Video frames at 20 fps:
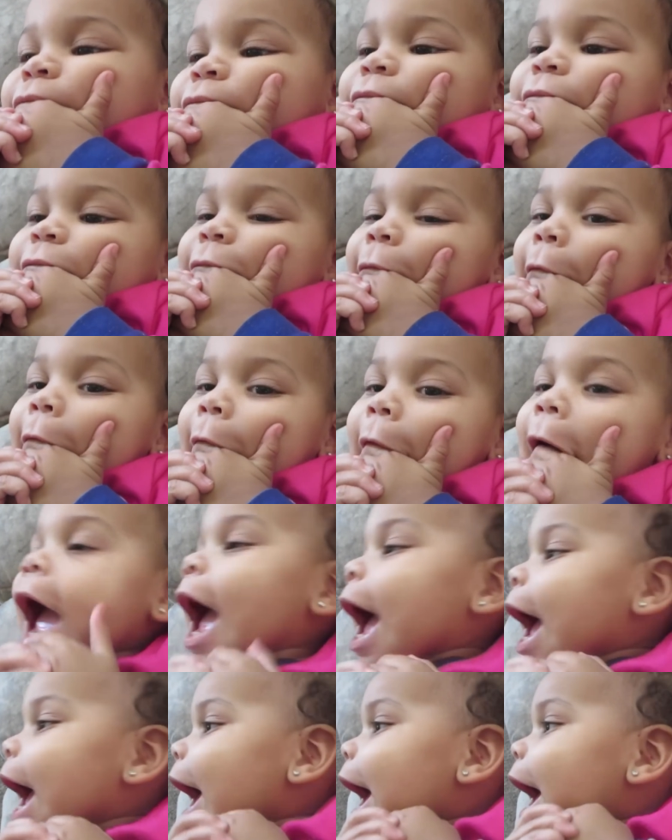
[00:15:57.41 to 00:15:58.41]

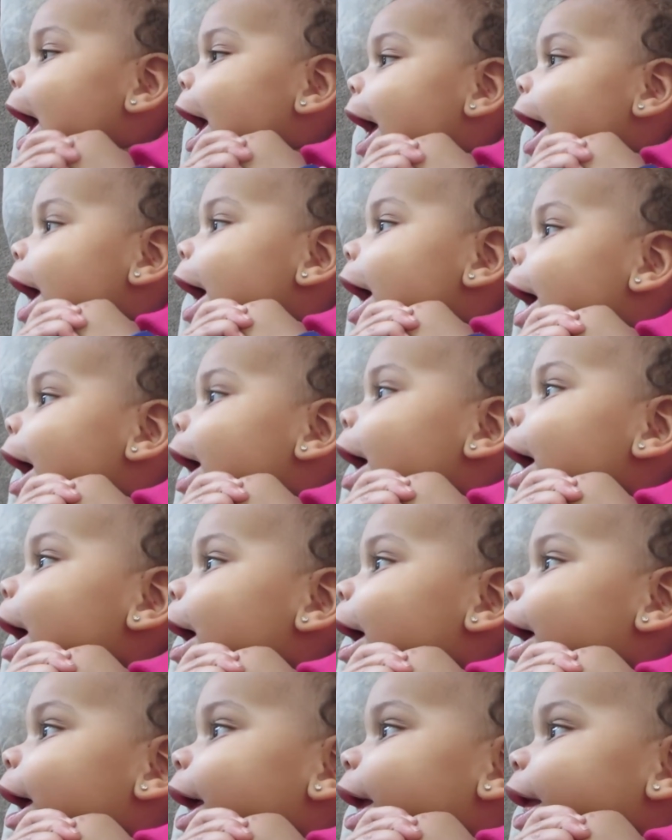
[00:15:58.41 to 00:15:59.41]
Yeah, you
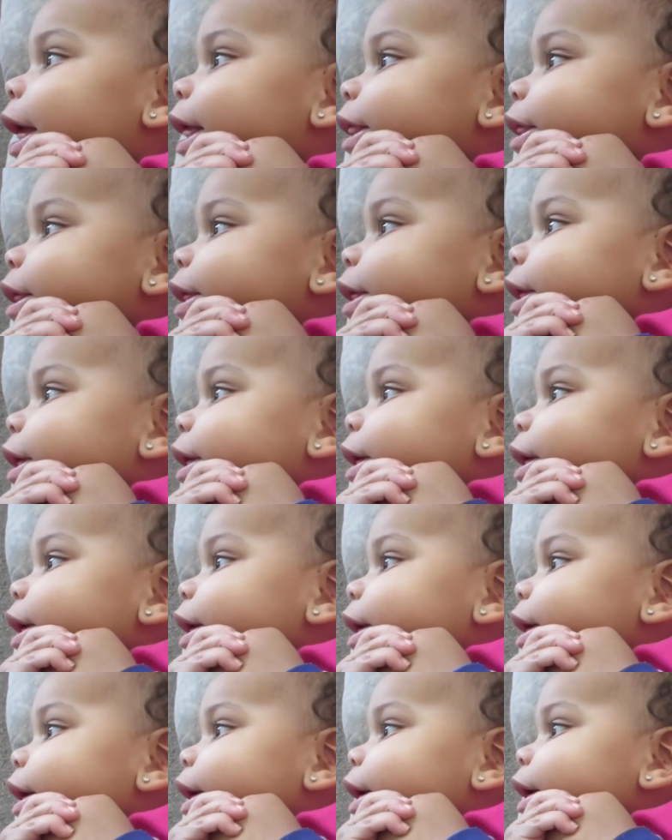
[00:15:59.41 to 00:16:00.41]
do.
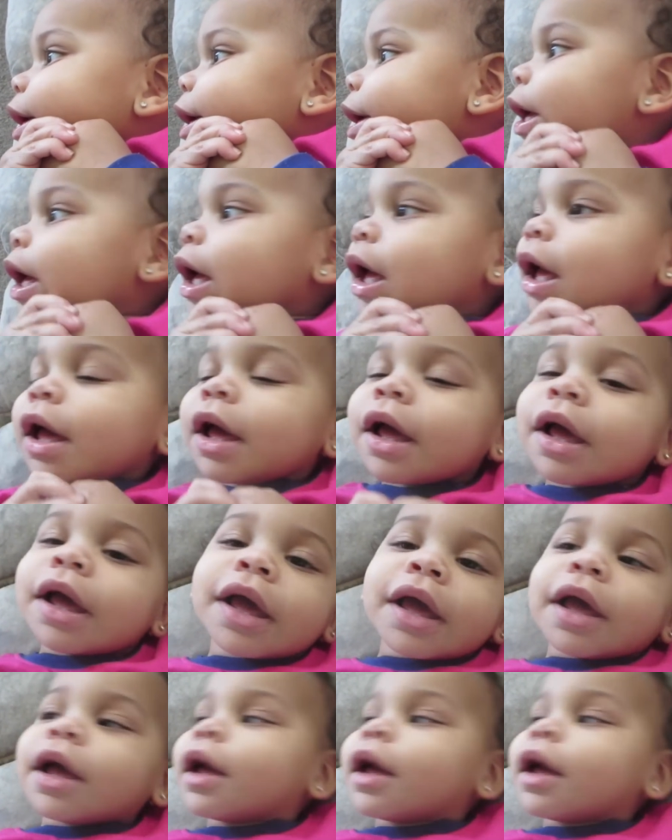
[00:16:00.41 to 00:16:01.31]
I don't want any more